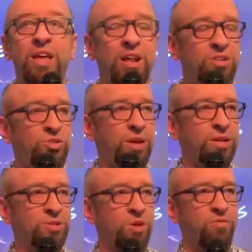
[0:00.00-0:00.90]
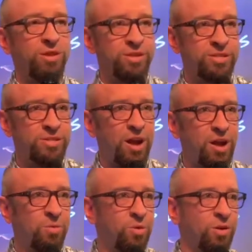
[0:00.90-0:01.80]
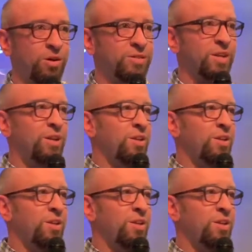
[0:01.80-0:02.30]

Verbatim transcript: It trickles over into Star Wars.